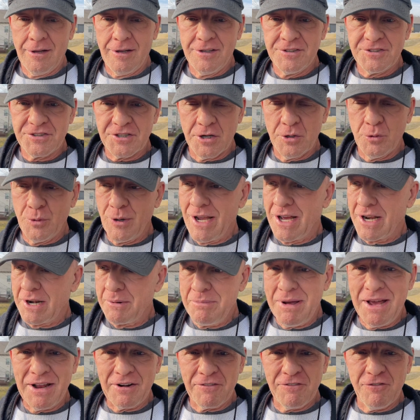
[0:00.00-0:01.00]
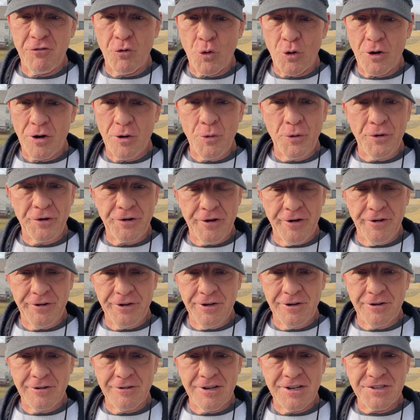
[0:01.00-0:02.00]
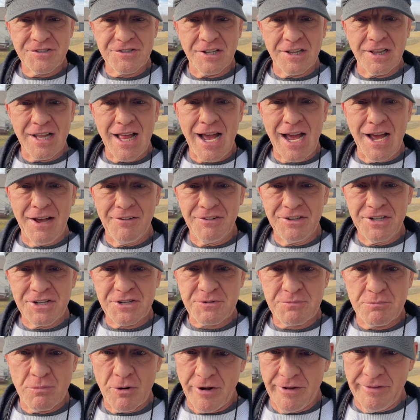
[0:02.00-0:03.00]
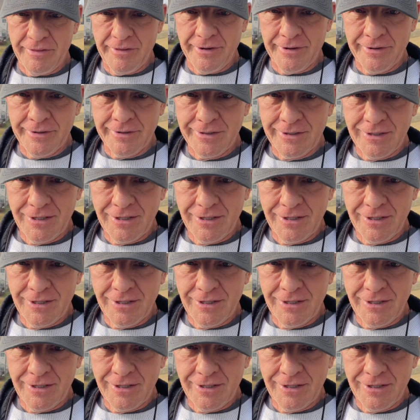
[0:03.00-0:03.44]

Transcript: So we got a metaphor going on here, and it's alive and it's breathing.